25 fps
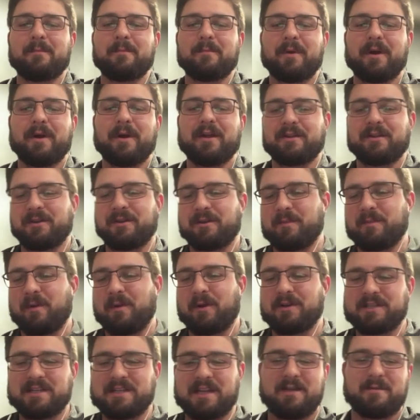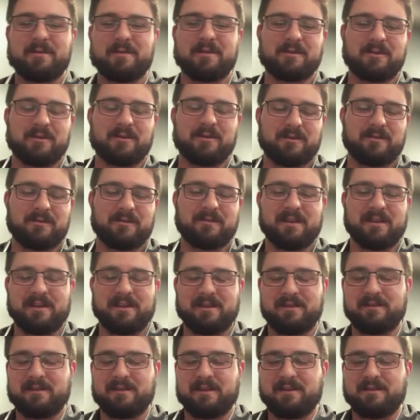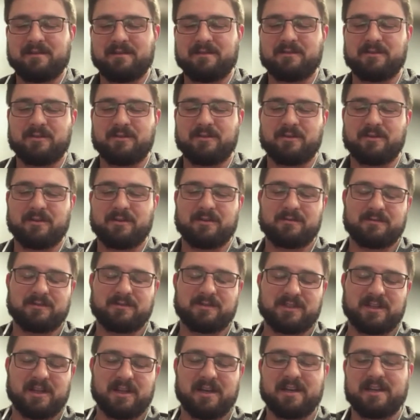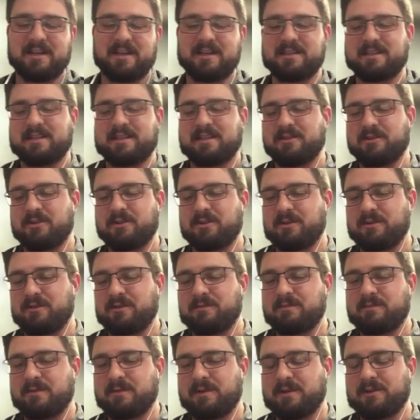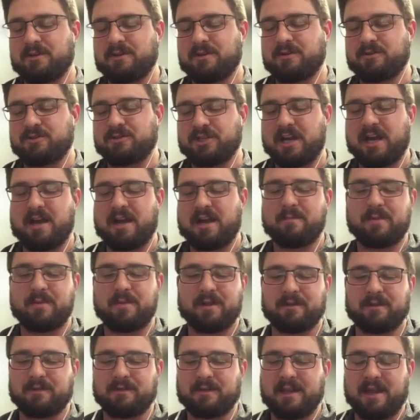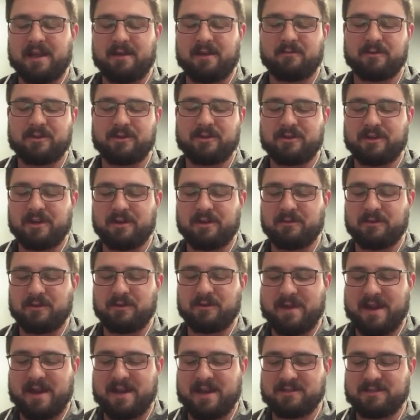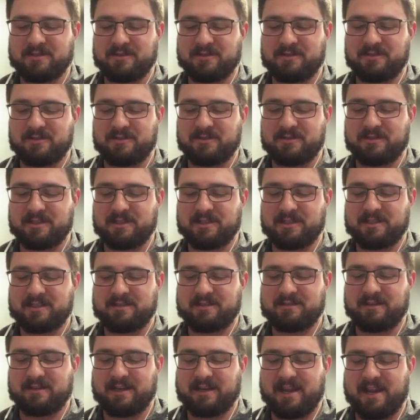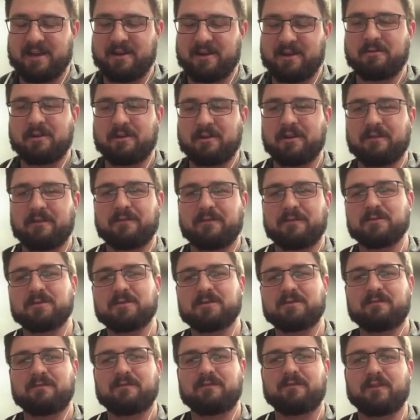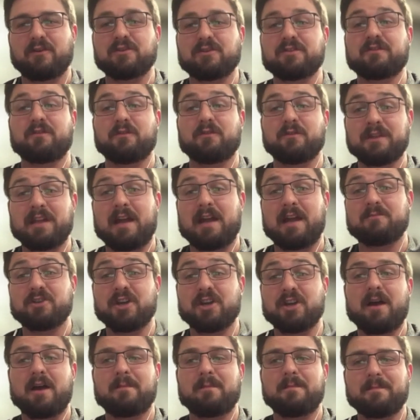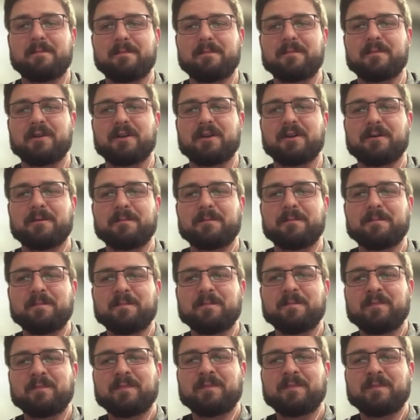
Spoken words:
But you're part-time in your studies and your job. But yeah, when you're done with your master's, it's like, hey, go get your first full-time job, you know? Right.